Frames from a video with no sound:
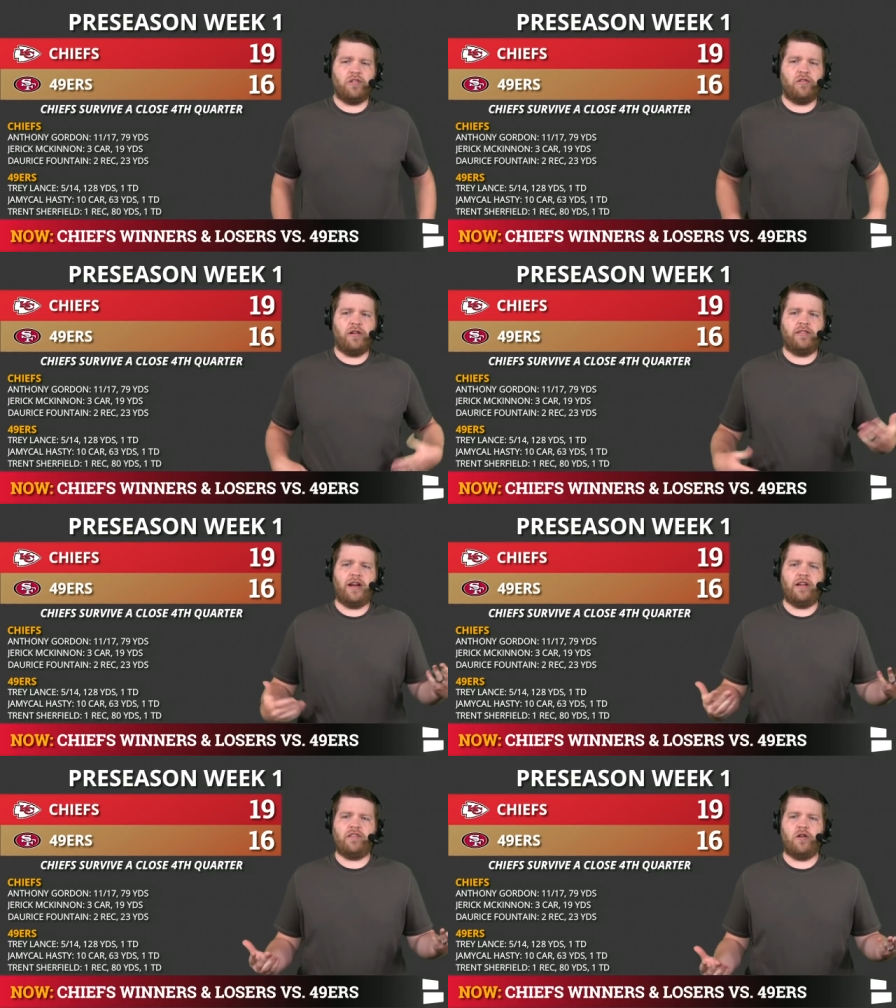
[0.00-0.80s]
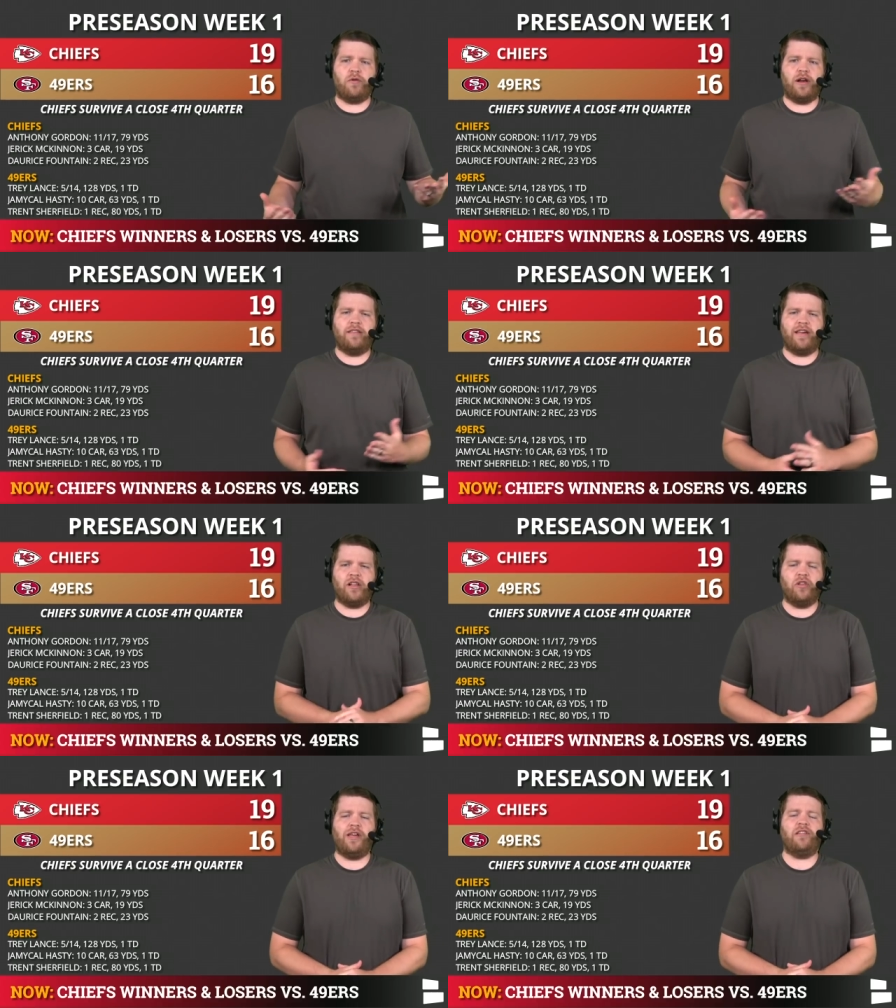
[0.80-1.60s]
So on today's show, we're going to take a
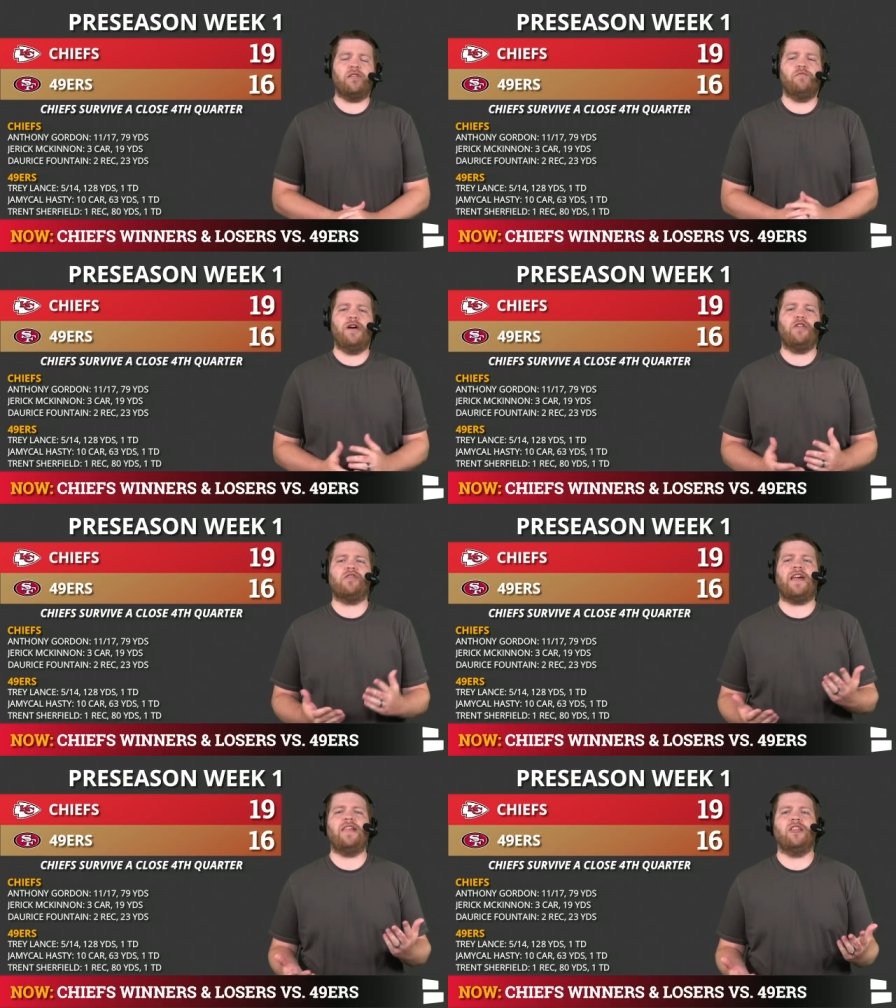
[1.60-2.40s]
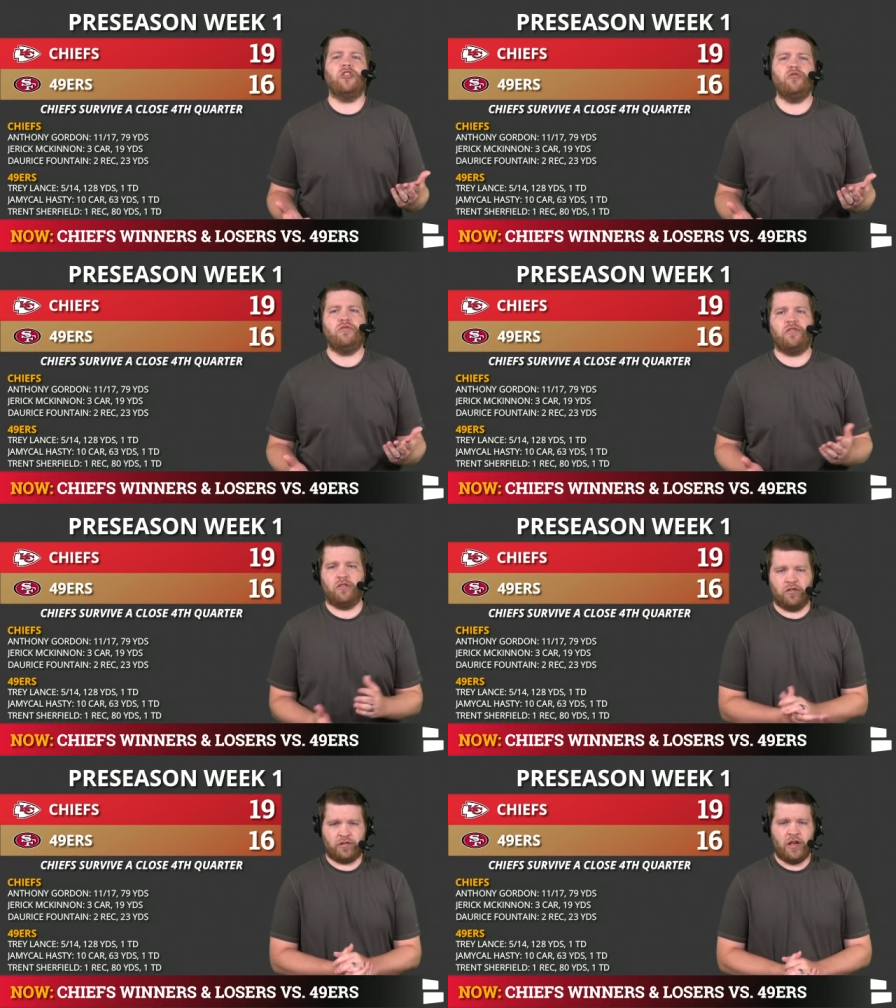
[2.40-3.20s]
look at some winners and losers